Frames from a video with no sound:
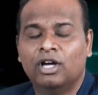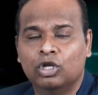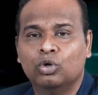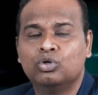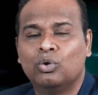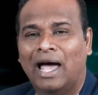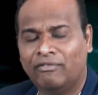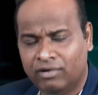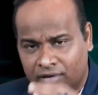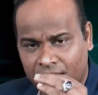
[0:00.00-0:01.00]
those who have
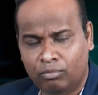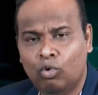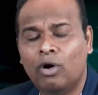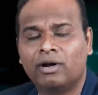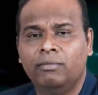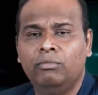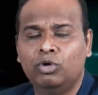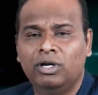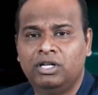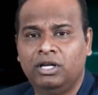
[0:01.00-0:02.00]
a poor
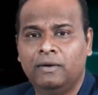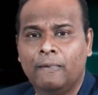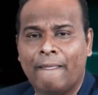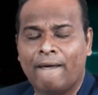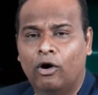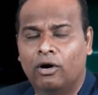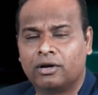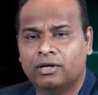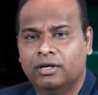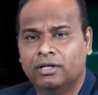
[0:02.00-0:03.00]
immunity, or
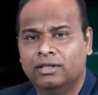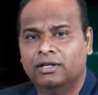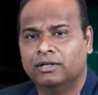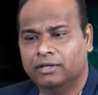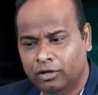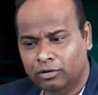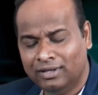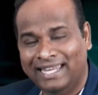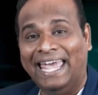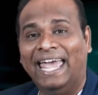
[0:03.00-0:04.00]

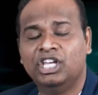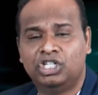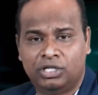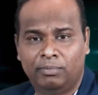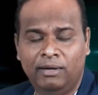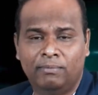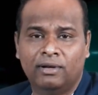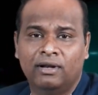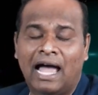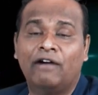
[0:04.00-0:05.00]
the aged
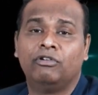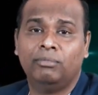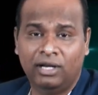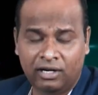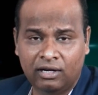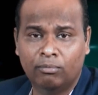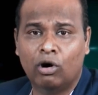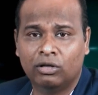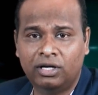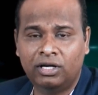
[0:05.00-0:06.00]
people, have to be little
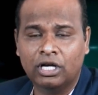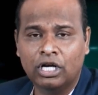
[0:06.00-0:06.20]
bothered.